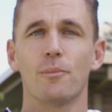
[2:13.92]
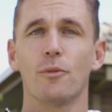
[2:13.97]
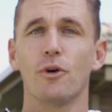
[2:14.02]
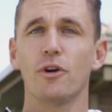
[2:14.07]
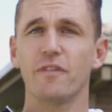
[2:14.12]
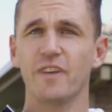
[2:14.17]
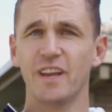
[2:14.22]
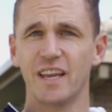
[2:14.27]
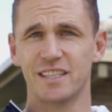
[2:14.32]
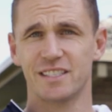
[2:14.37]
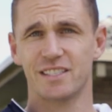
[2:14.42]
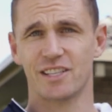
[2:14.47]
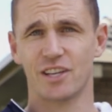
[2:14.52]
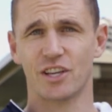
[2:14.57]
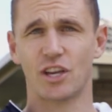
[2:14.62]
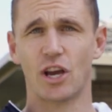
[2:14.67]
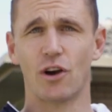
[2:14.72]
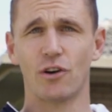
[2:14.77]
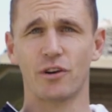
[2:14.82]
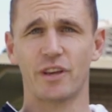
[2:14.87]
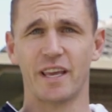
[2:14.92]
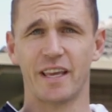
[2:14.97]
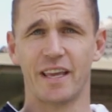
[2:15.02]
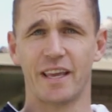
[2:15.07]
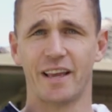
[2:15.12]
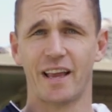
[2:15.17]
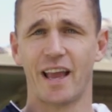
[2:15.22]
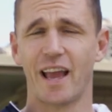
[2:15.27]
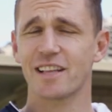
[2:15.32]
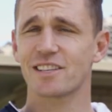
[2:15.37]
Moving into the goal
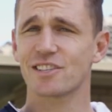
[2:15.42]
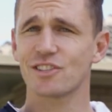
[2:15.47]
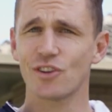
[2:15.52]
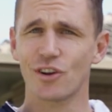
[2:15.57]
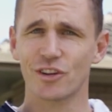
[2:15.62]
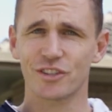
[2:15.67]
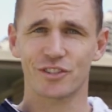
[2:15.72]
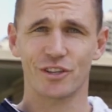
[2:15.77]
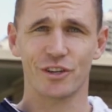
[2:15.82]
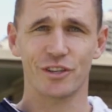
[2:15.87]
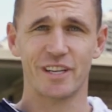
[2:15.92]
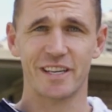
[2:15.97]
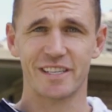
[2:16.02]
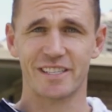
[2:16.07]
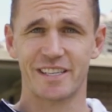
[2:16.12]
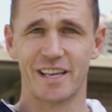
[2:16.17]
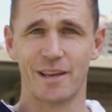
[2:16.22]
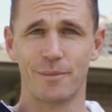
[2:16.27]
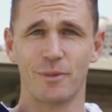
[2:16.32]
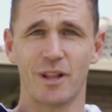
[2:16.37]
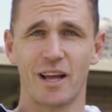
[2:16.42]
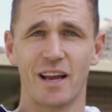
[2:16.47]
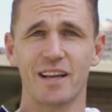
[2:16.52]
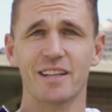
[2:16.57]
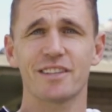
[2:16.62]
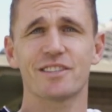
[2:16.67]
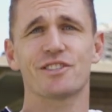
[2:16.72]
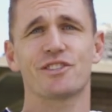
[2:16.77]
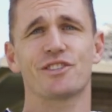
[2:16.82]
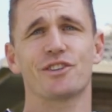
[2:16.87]
kicking, it's not too dissimilar
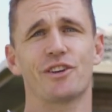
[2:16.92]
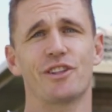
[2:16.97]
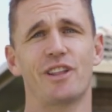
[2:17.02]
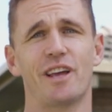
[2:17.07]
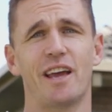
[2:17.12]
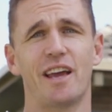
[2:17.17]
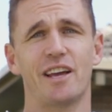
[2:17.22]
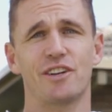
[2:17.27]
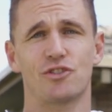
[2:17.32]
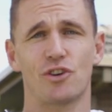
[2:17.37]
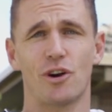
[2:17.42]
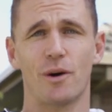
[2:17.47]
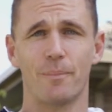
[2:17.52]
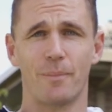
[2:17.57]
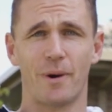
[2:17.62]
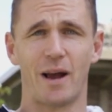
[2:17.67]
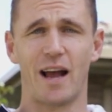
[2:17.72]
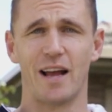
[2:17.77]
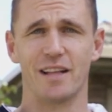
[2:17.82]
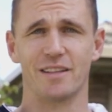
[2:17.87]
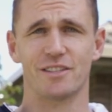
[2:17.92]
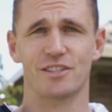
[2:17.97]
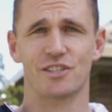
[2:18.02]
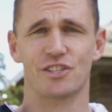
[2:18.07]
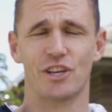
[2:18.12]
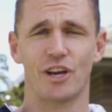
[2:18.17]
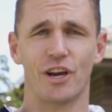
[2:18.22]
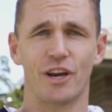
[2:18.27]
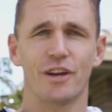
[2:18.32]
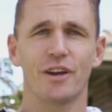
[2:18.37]
to the drop punt.
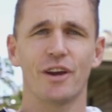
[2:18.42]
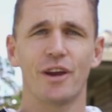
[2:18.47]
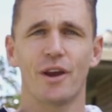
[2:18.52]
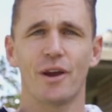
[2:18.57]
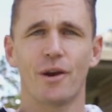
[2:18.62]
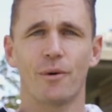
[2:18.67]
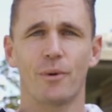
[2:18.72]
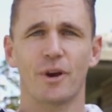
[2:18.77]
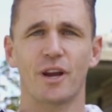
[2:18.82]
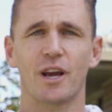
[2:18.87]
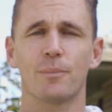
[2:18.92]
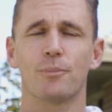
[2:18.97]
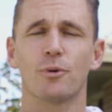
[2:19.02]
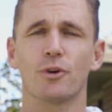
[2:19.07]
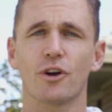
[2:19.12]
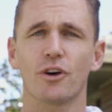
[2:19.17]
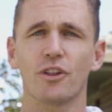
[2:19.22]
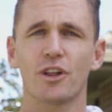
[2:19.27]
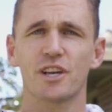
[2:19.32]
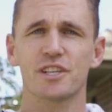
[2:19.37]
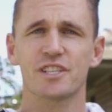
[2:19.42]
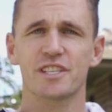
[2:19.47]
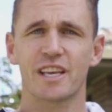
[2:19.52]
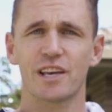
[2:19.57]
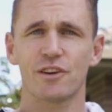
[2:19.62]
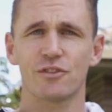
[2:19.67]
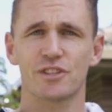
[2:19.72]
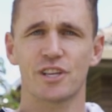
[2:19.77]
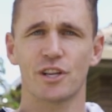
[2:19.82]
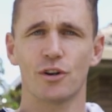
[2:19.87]
So we're going to put all those
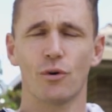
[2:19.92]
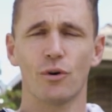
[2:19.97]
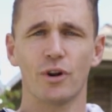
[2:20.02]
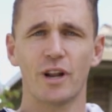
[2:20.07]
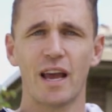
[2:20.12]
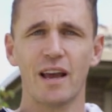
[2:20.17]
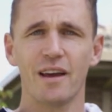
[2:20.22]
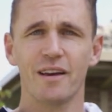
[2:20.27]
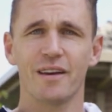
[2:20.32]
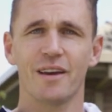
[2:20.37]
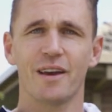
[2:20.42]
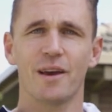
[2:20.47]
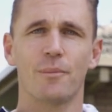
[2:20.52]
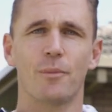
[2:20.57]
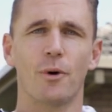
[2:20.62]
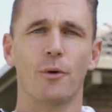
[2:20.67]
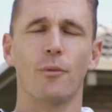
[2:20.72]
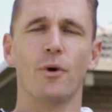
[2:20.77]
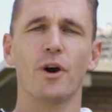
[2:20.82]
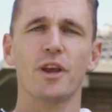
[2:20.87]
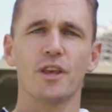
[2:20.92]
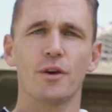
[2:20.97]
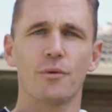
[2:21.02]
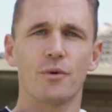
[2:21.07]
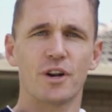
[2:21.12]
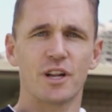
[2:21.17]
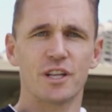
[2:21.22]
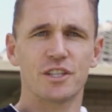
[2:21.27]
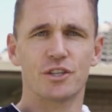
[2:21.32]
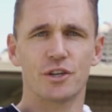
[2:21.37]
skills in order, but what you
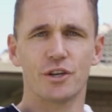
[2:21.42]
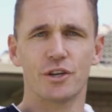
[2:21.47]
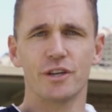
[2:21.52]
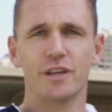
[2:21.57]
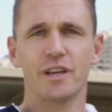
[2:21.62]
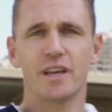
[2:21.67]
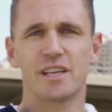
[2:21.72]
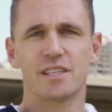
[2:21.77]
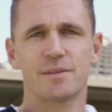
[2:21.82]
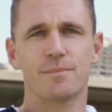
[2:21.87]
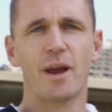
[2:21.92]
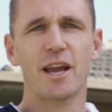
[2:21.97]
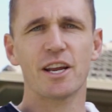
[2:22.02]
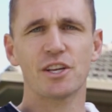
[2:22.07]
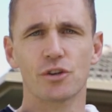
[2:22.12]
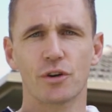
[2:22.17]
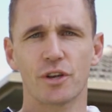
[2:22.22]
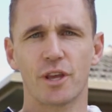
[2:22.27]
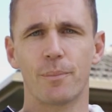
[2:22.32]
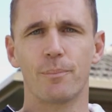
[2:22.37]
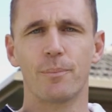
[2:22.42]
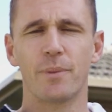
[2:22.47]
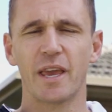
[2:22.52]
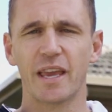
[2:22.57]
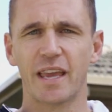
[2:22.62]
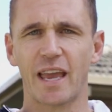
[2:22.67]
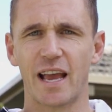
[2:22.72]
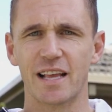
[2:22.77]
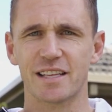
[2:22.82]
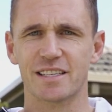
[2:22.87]
want to do is make sure you
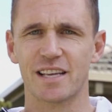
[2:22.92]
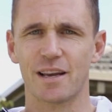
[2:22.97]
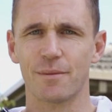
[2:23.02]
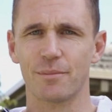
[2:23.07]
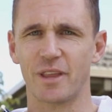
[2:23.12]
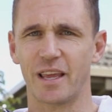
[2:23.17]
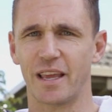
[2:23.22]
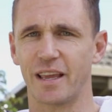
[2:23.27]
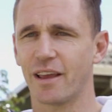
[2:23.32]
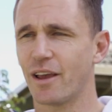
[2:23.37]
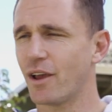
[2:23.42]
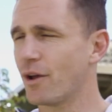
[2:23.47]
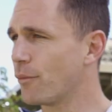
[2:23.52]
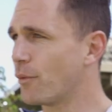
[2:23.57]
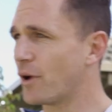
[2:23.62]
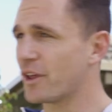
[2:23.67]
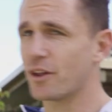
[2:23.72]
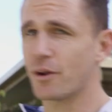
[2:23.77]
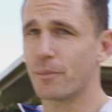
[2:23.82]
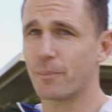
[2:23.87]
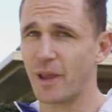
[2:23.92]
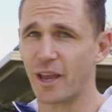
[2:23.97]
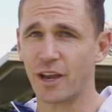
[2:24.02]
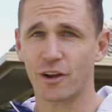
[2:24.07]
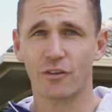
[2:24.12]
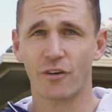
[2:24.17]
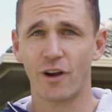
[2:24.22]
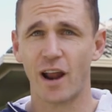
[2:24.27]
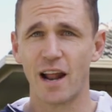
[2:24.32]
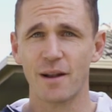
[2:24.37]
pick out something, whether it be a
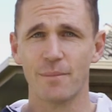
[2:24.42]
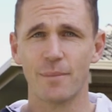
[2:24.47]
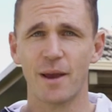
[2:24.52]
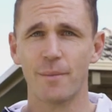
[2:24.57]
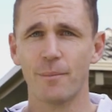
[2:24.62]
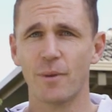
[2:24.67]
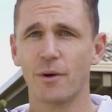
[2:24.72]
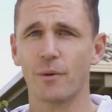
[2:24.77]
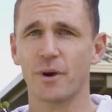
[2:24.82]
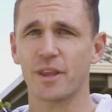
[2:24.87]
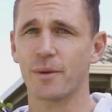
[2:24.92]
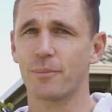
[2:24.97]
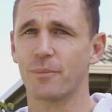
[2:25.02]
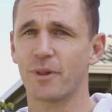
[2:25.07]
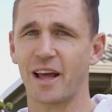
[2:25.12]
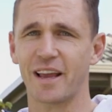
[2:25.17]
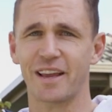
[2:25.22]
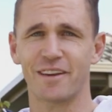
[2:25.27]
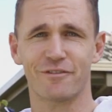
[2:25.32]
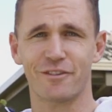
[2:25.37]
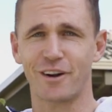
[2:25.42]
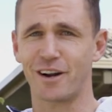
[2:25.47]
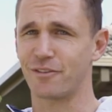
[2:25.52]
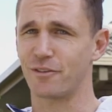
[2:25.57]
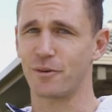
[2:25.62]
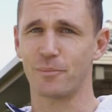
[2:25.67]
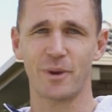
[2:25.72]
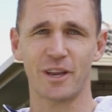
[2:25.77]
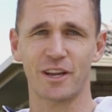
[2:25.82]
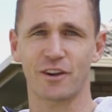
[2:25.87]
crowd member when you're playing in front of
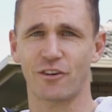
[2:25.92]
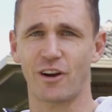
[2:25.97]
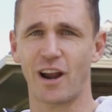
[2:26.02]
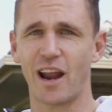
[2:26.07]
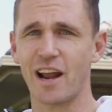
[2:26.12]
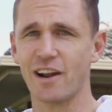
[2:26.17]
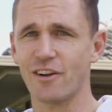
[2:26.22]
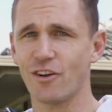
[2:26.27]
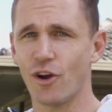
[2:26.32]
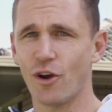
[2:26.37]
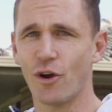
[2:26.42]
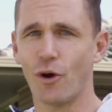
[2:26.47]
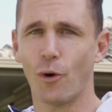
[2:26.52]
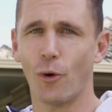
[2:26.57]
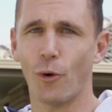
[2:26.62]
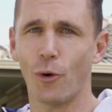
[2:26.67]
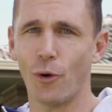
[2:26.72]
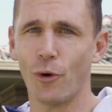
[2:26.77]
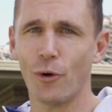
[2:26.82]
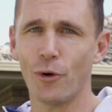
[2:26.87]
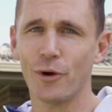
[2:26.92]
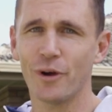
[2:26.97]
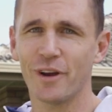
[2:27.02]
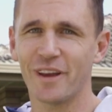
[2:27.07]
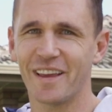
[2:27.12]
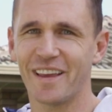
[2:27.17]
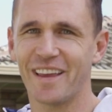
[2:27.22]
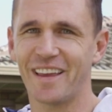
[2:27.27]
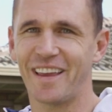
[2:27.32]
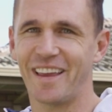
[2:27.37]
a big crowd, or
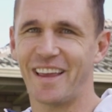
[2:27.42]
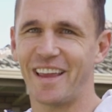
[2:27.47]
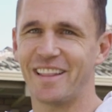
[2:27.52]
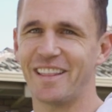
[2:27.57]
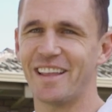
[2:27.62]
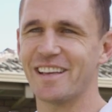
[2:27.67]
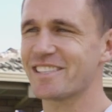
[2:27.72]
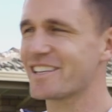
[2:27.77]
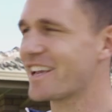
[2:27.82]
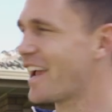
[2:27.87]
in this